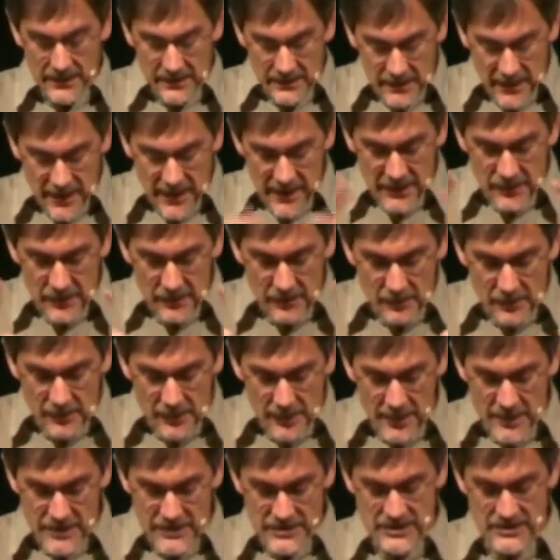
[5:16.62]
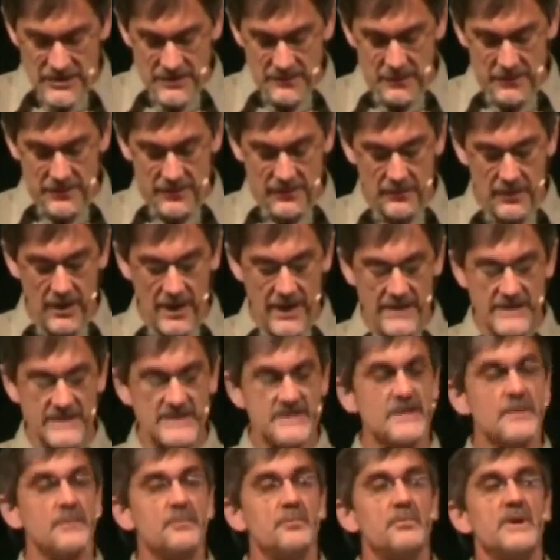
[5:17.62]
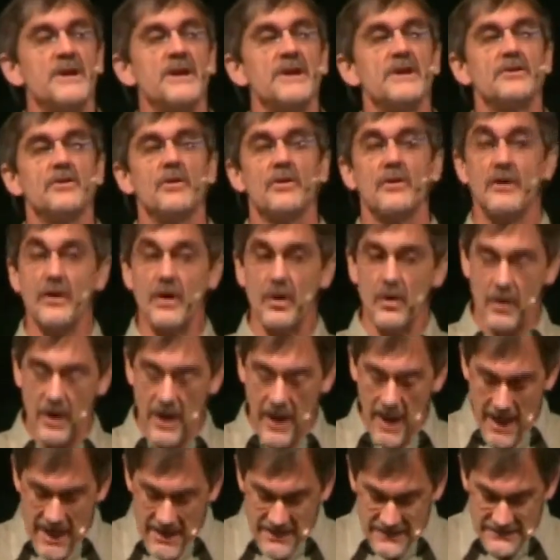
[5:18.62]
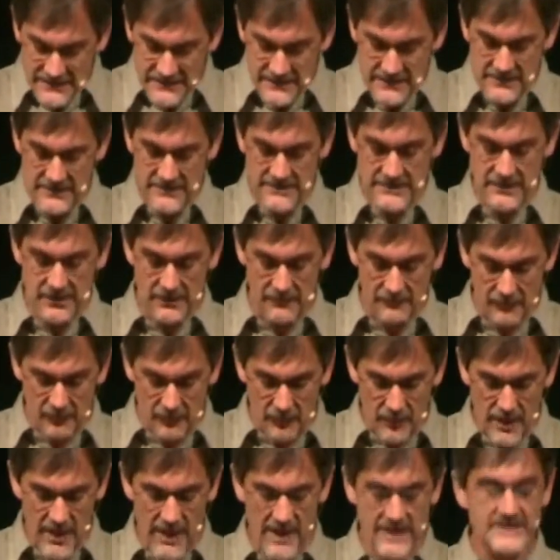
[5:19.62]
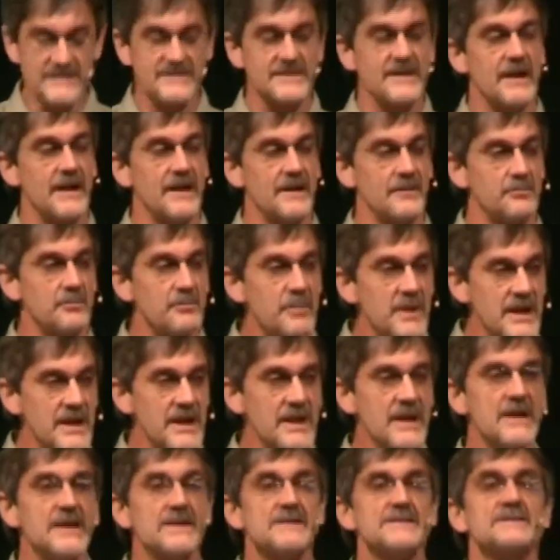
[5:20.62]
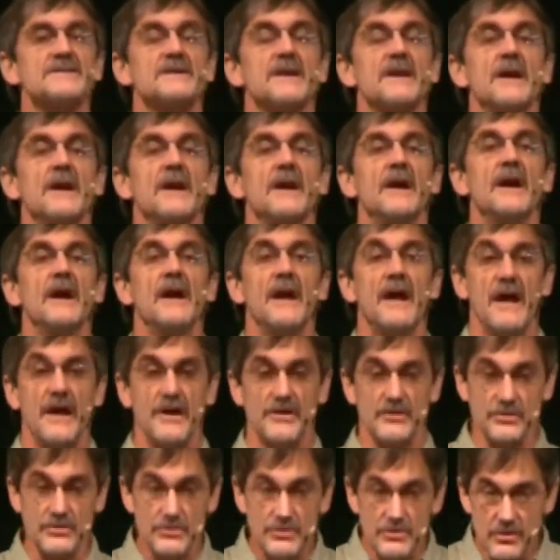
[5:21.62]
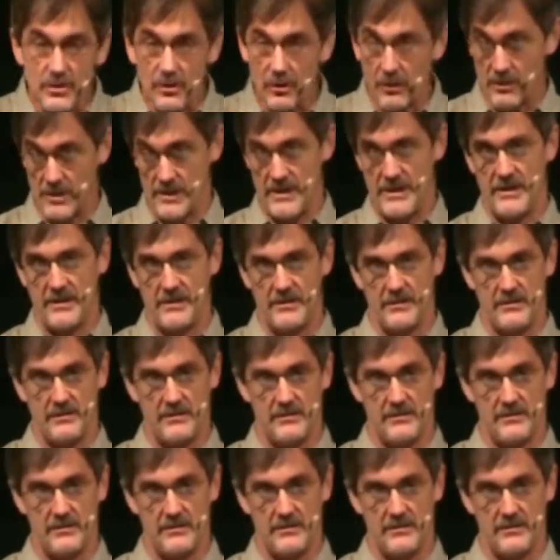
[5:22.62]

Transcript: Let your relationship with Christ be your oasis of rest and peace and joy.